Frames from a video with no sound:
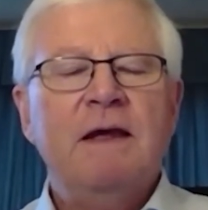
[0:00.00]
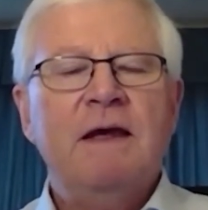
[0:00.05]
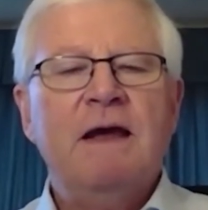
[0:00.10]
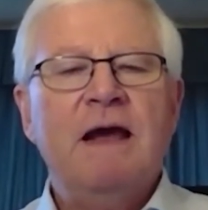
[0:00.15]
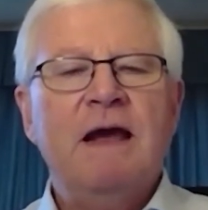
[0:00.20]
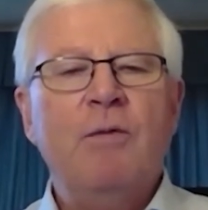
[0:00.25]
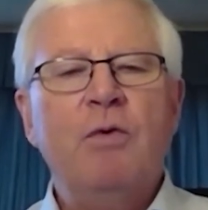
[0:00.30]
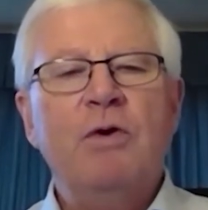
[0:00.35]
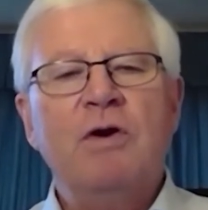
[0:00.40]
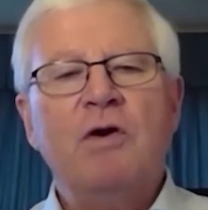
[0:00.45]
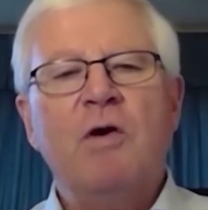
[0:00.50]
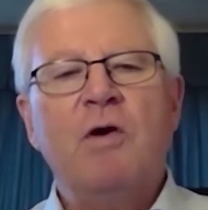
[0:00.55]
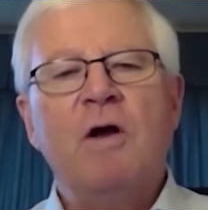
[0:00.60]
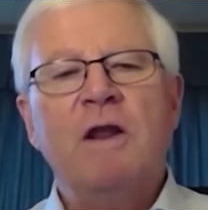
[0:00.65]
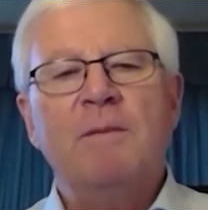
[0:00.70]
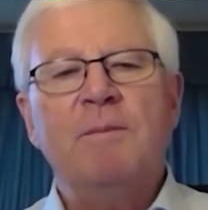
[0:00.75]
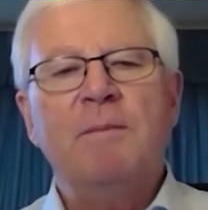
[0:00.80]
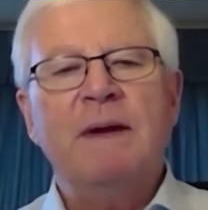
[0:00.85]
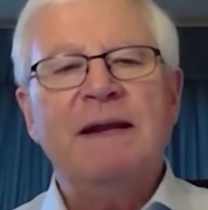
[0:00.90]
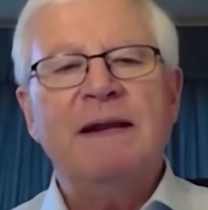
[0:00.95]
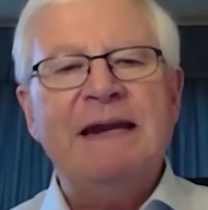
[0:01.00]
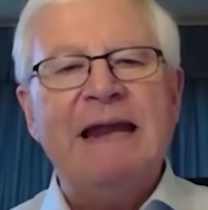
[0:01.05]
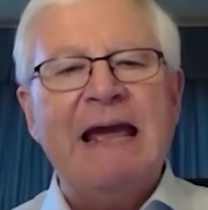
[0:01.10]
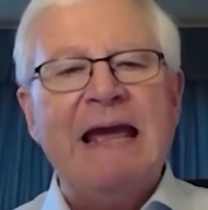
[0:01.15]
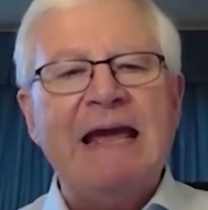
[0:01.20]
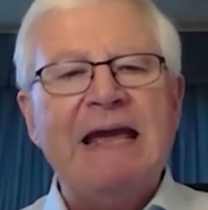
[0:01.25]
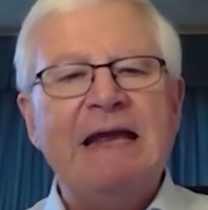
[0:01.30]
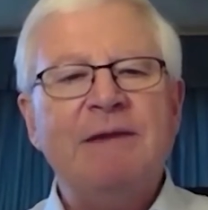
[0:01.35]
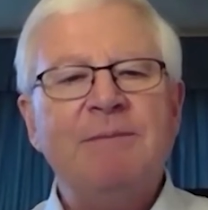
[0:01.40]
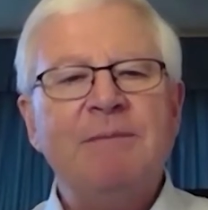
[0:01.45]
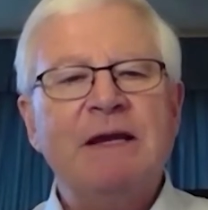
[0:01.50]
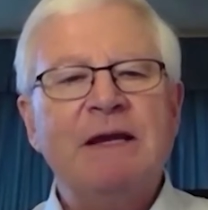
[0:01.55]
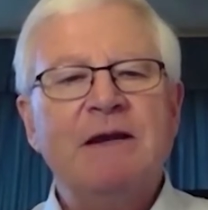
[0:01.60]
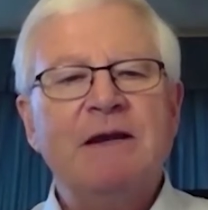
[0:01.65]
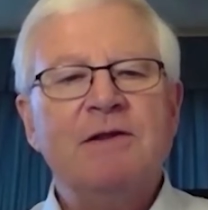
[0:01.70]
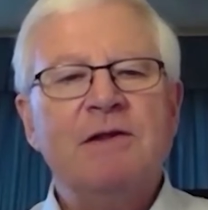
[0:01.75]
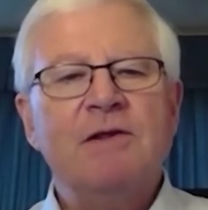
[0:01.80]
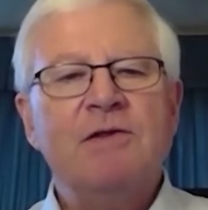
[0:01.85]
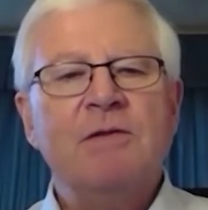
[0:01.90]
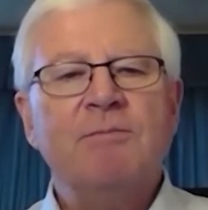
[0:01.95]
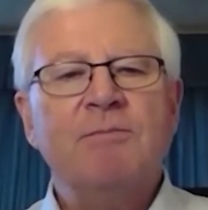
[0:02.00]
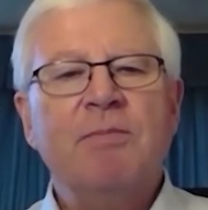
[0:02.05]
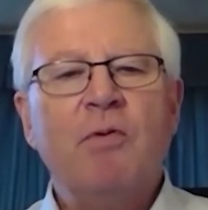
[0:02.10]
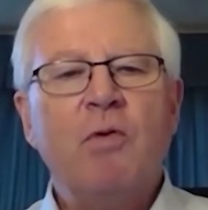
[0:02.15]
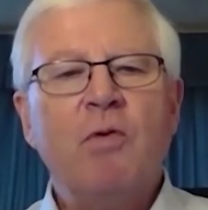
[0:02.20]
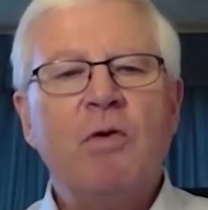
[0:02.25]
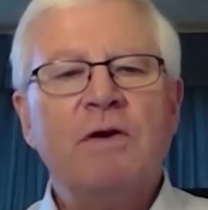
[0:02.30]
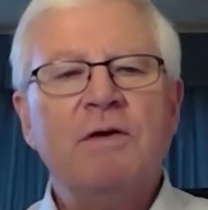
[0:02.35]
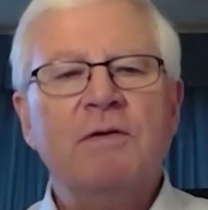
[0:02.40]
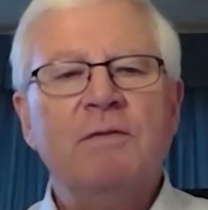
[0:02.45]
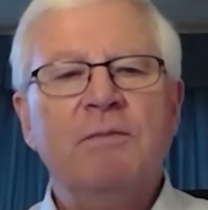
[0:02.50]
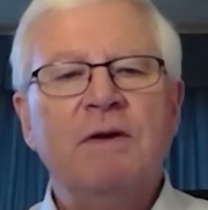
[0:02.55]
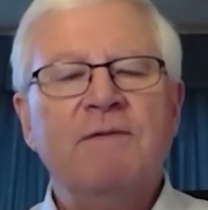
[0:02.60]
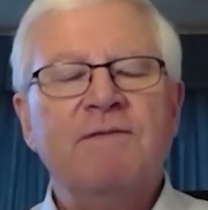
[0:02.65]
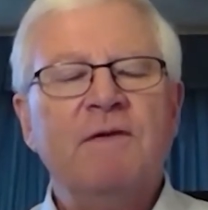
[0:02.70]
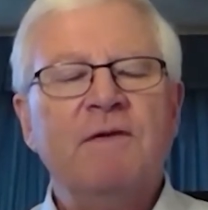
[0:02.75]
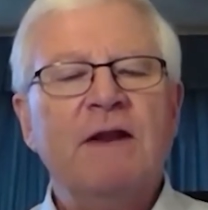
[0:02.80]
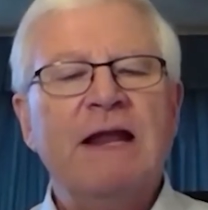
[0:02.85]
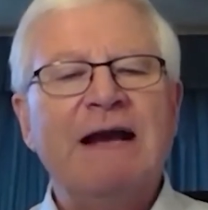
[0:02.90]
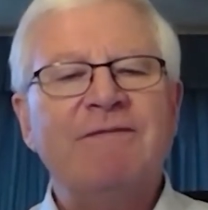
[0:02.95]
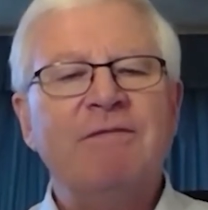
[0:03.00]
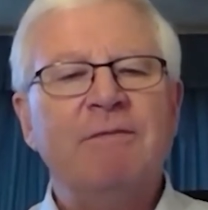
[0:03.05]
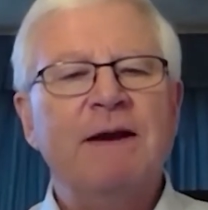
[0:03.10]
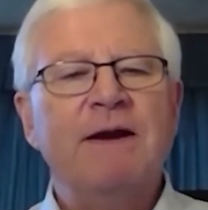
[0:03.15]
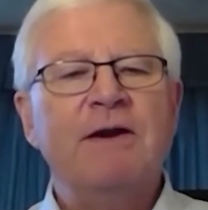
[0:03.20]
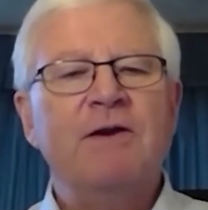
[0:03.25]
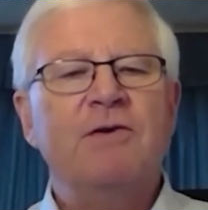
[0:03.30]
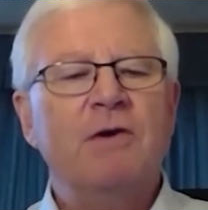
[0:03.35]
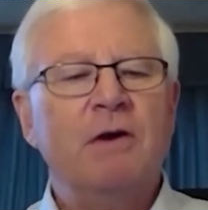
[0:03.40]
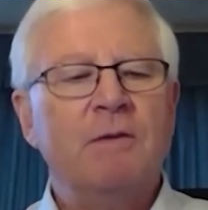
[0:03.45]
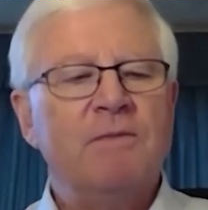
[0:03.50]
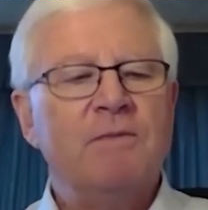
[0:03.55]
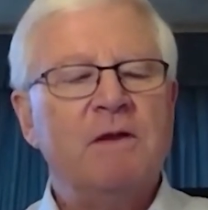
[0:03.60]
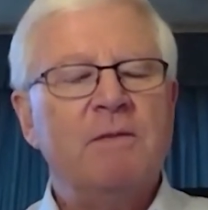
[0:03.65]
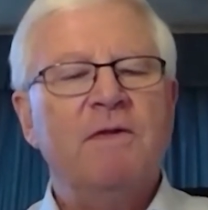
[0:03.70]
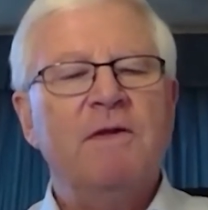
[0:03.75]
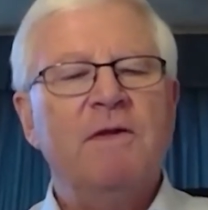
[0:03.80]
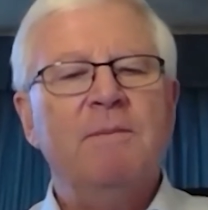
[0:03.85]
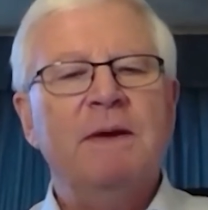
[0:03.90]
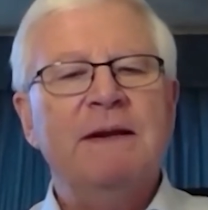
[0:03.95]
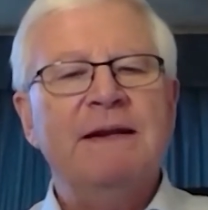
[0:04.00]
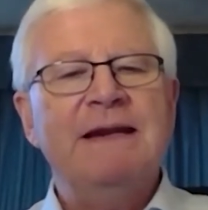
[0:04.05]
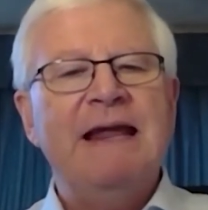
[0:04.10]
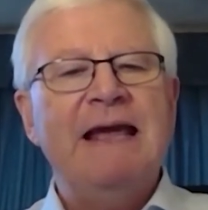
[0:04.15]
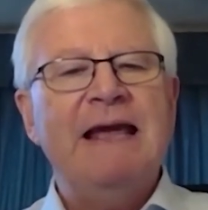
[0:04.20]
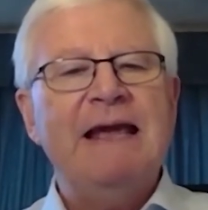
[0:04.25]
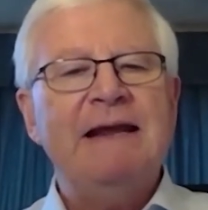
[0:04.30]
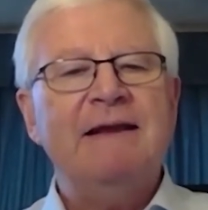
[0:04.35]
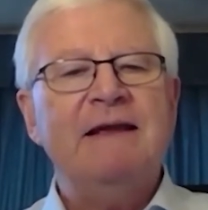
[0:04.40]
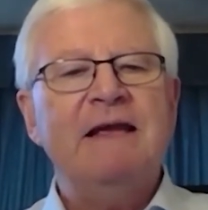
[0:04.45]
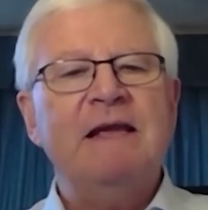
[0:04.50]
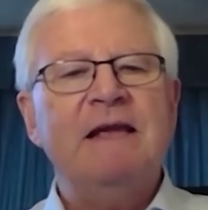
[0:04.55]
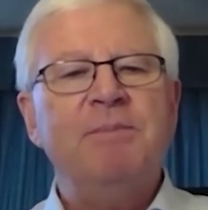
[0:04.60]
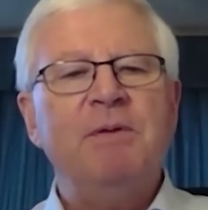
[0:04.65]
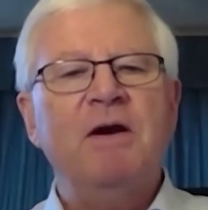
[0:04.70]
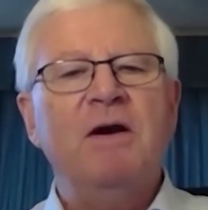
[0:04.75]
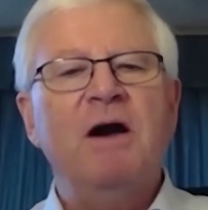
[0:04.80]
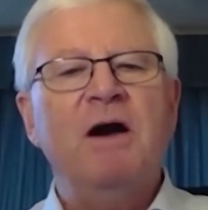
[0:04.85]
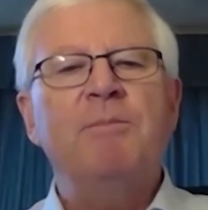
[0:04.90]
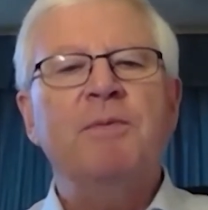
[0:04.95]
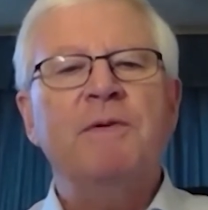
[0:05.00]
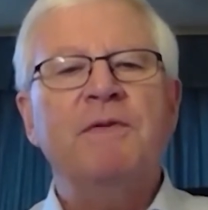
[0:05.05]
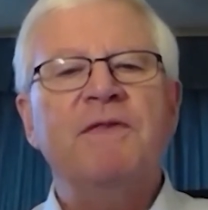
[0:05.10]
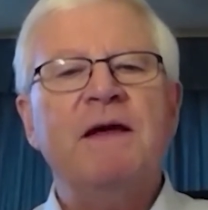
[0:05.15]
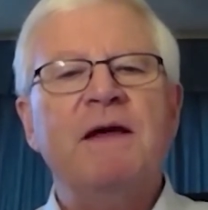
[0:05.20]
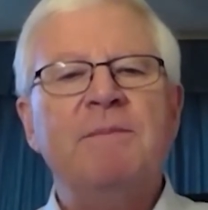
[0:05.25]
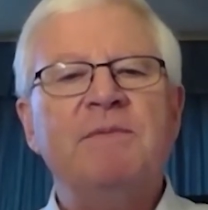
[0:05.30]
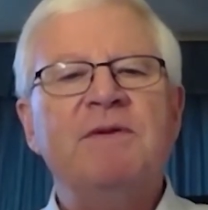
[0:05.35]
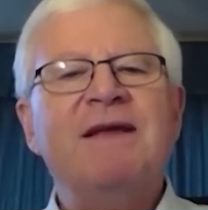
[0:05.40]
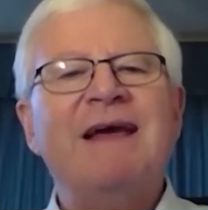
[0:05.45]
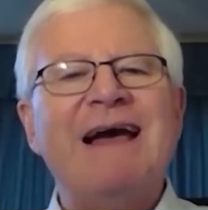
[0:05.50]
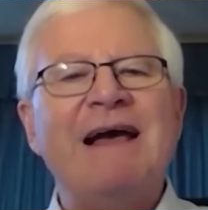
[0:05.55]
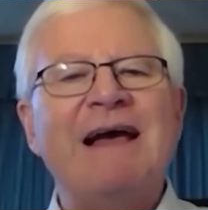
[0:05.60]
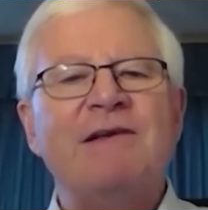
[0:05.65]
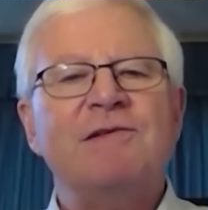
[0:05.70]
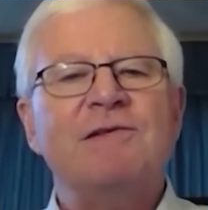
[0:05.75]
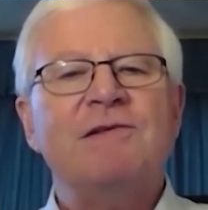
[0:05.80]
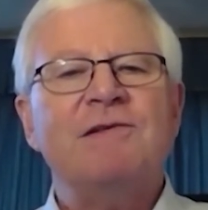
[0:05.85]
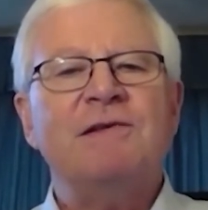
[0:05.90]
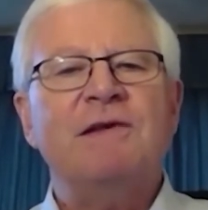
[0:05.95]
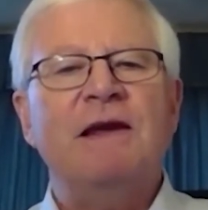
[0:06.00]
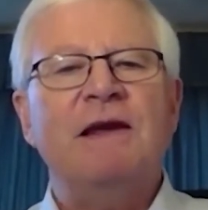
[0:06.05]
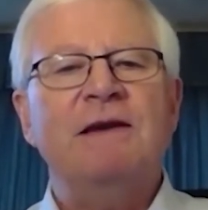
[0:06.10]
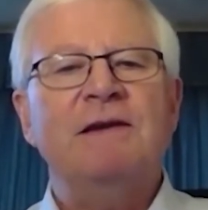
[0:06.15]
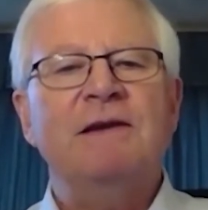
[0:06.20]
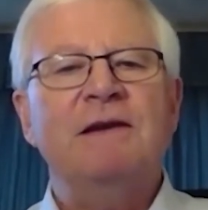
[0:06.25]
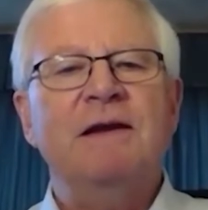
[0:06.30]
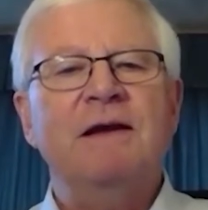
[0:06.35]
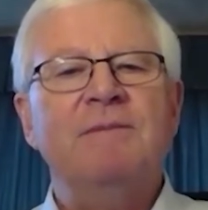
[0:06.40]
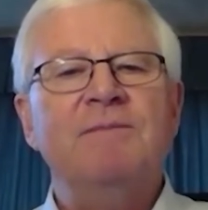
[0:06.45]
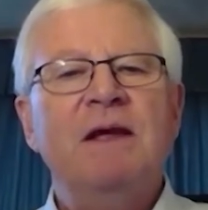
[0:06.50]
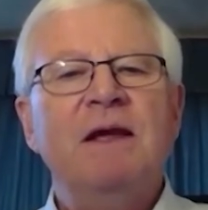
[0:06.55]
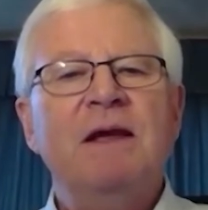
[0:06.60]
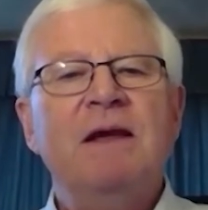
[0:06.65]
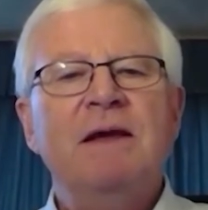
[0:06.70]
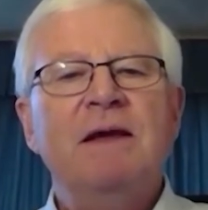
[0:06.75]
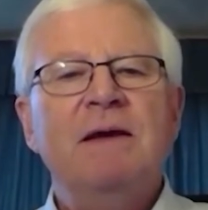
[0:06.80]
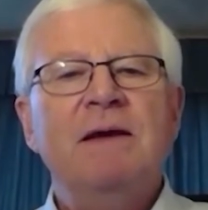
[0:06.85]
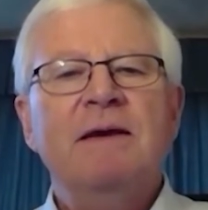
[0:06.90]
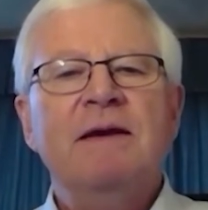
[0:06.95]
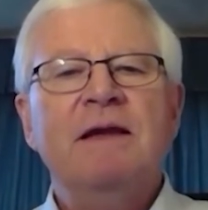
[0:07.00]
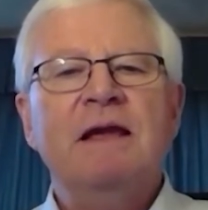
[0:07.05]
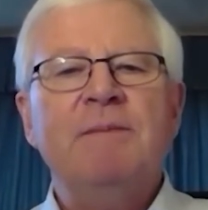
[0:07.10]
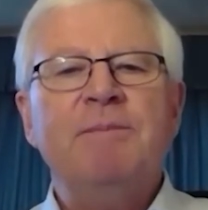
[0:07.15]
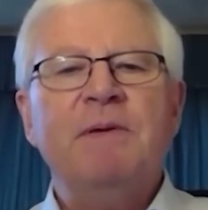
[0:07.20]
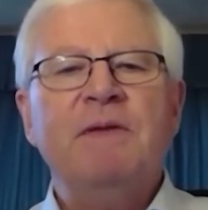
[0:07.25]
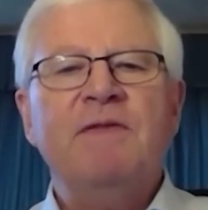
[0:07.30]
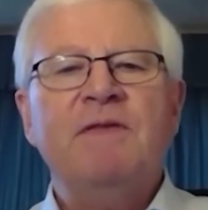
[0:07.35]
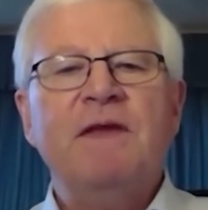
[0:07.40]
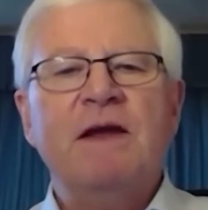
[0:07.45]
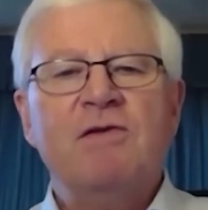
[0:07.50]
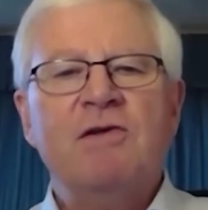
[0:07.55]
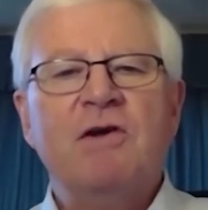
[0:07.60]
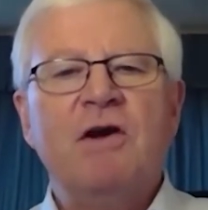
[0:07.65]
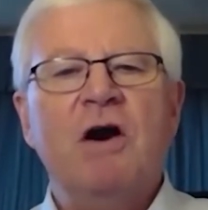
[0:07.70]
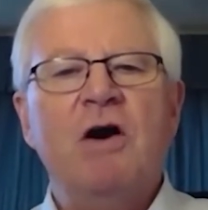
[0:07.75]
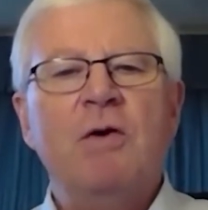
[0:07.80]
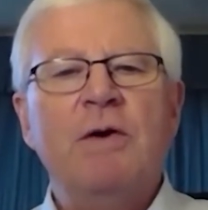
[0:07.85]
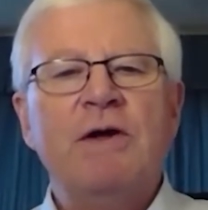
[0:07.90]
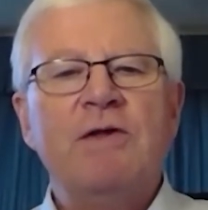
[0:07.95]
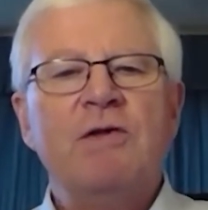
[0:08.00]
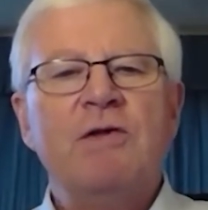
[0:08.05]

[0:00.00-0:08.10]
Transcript: I wouldn't call it mundane because it's important, but for lack of a better term, some of the mundane keeping up with them tasks and uh, keeping things going.